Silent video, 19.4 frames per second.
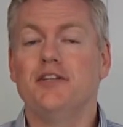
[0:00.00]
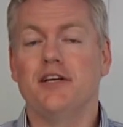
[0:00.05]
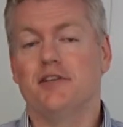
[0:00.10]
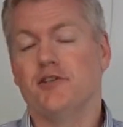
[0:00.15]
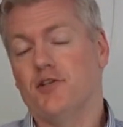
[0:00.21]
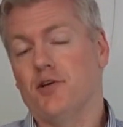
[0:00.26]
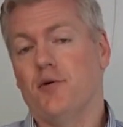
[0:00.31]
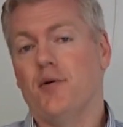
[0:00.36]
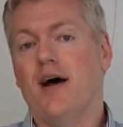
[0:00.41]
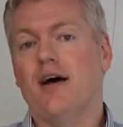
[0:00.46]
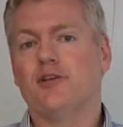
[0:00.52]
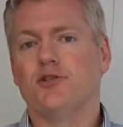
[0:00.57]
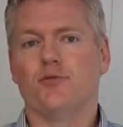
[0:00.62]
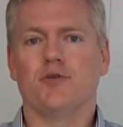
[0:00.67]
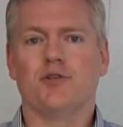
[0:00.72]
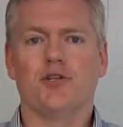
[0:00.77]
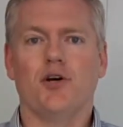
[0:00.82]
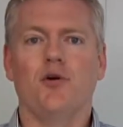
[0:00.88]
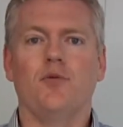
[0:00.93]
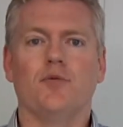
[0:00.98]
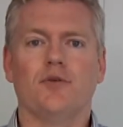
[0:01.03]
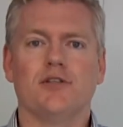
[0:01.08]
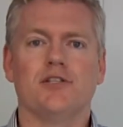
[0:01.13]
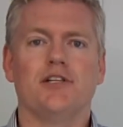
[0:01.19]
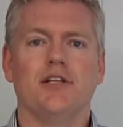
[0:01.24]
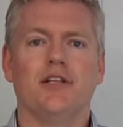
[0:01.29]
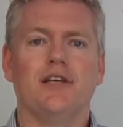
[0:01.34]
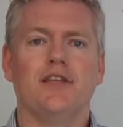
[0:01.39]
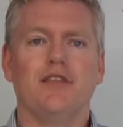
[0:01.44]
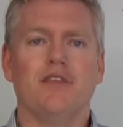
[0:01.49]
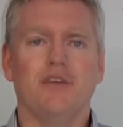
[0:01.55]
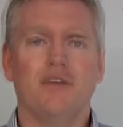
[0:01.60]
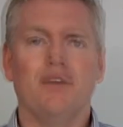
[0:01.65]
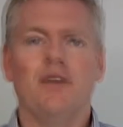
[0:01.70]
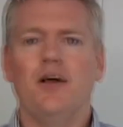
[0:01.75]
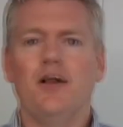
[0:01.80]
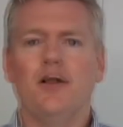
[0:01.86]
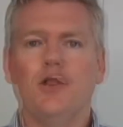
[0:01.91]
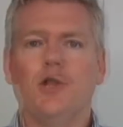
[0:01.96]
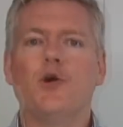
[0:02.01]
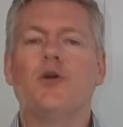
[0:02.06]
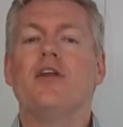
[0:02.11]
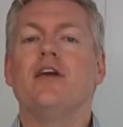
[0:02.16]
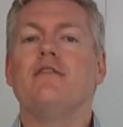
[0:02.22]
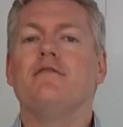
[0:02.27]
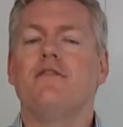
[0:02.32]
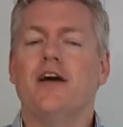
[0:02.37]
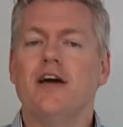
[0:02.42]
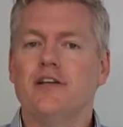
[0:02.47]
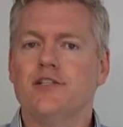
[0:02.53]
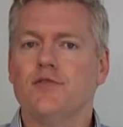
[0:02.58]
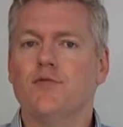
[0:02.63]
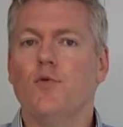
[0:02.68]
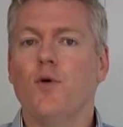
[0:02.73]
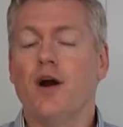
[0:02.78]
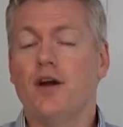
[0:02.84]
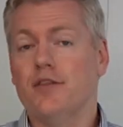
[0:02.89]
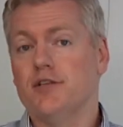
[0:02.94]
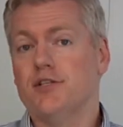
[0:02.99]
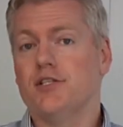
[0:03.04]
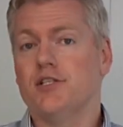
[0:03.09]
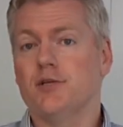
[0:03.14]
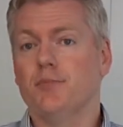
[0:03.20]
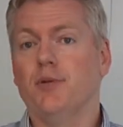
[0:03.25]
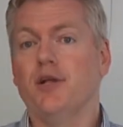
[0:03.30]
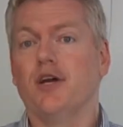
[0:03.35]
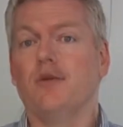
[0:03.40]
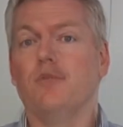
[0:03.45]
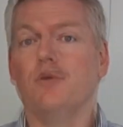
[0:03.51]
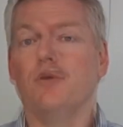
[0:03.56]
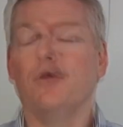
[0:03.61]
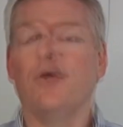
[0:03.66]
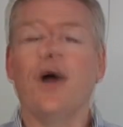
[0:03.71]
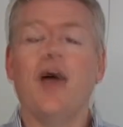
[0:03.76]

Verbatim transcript: And so as a result, we're still in the learning phase of where this is applicable.